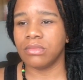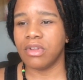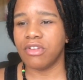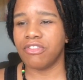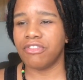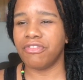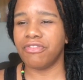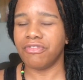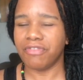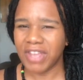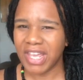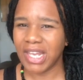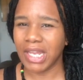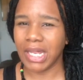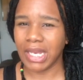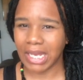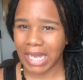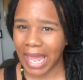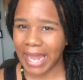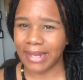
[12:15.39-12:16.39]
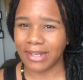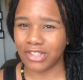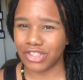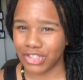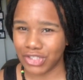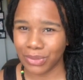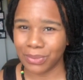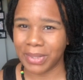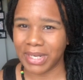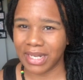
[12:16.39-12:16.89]
feeling like
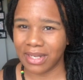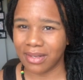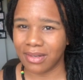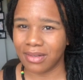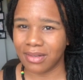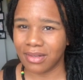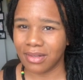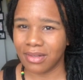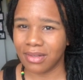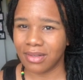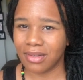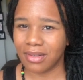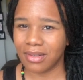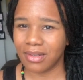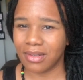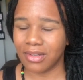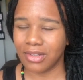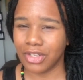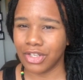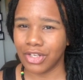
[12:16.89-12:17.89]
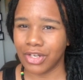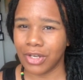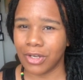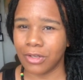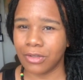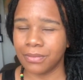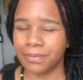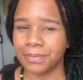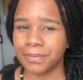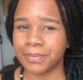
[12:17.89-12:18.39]
doing it, you
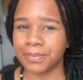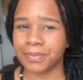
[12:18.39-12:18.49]
know?